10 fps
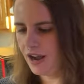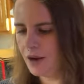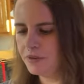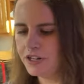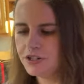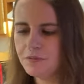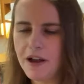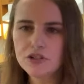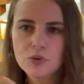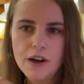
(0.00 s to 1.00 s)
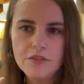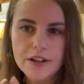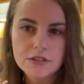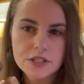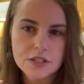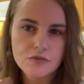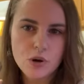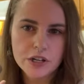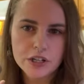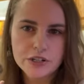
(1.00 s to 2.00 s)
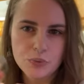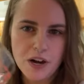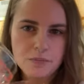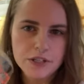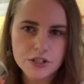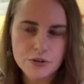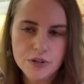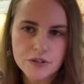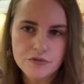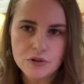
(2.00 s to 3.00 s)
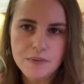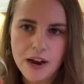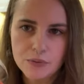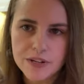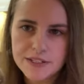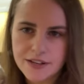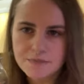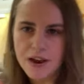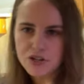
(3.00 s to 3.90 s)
I'm gonna do about 12 ounces of water is what I've been doing for my rinse and my